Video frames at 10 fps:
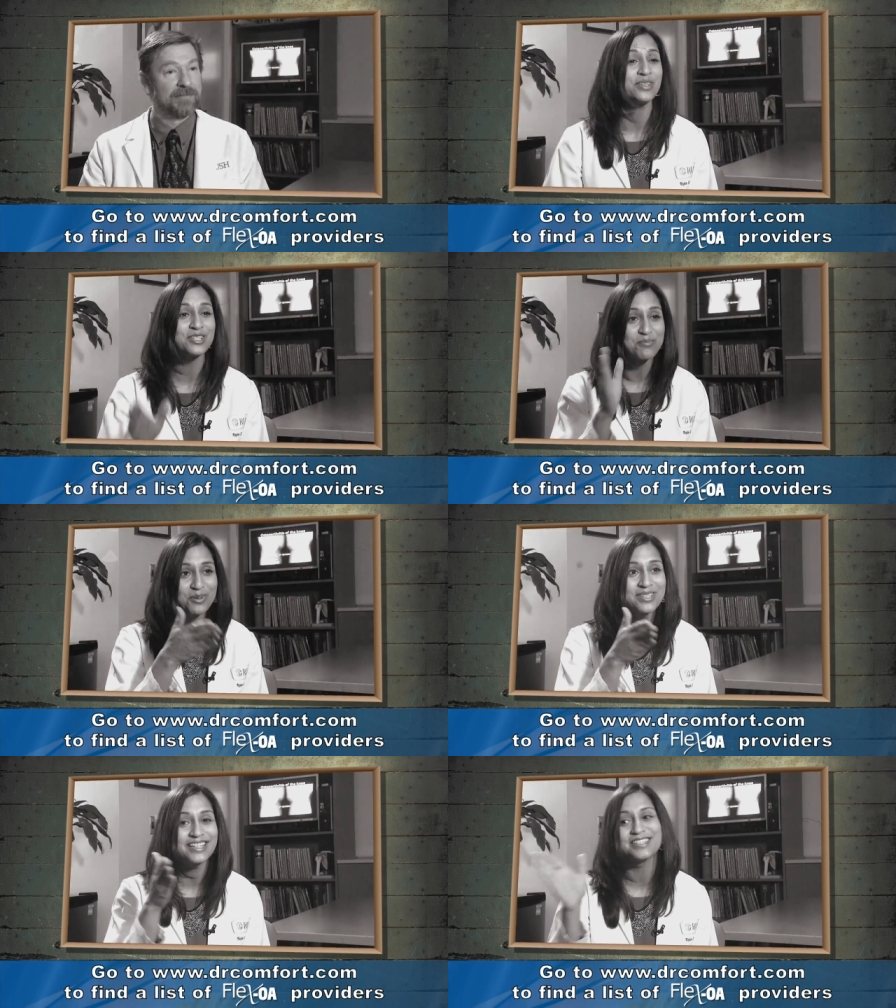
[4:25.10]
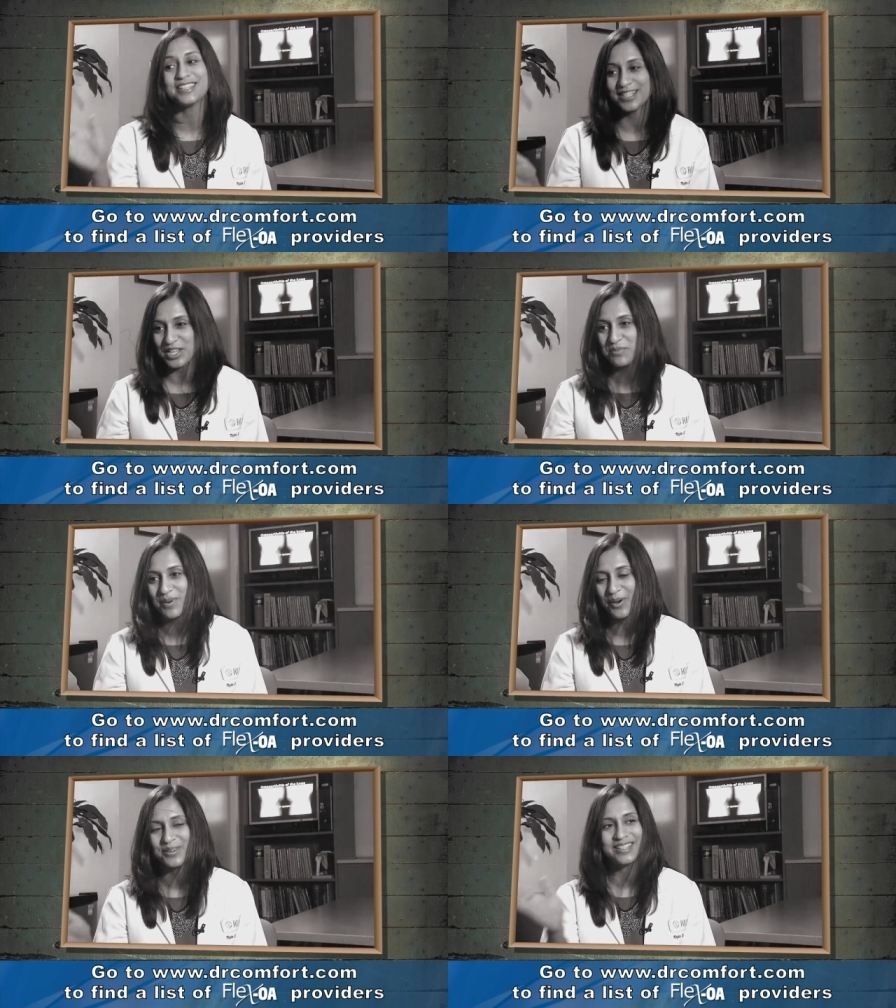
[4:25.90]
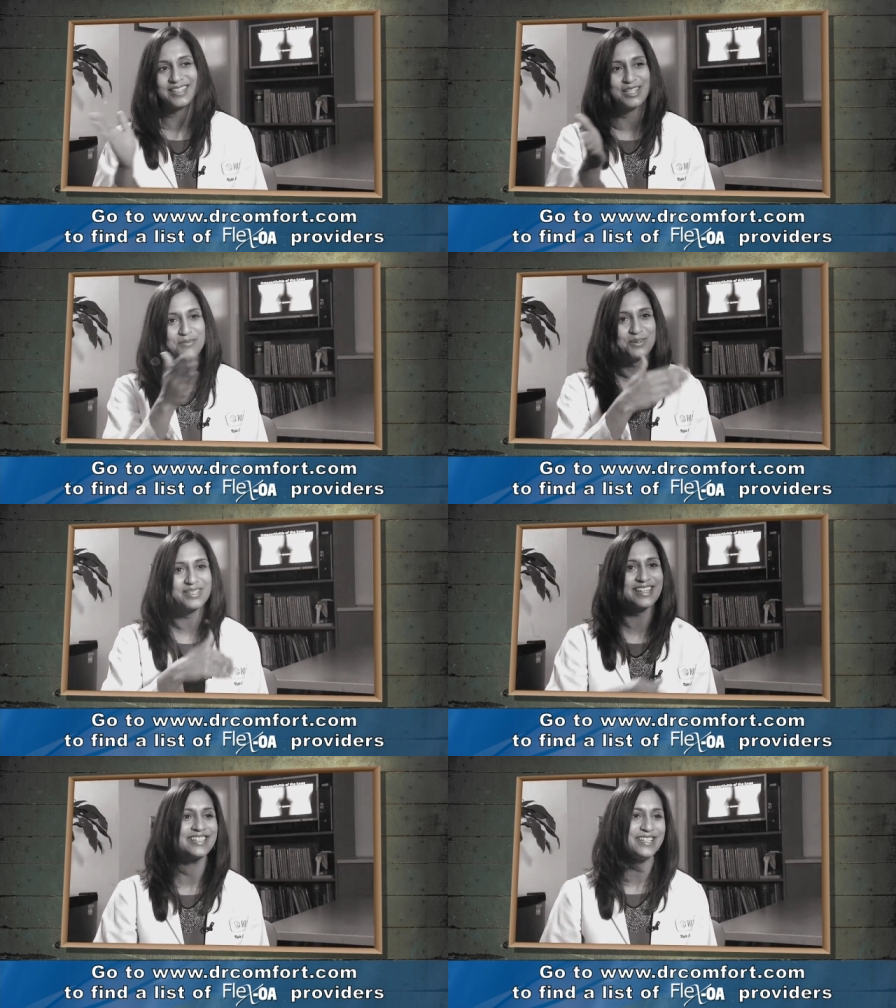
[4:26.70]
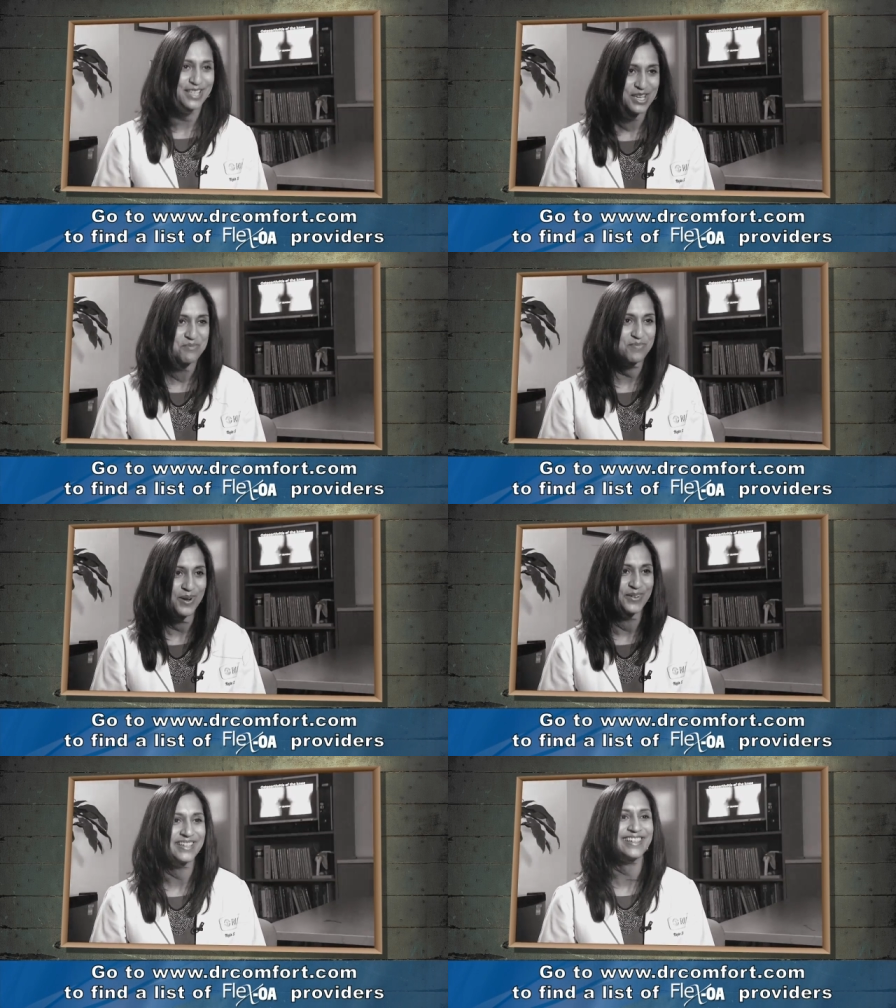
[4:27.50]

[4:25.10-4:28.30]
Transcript: The shin bone's connected to the knee bone, and the knee bone's connected to the hip bone.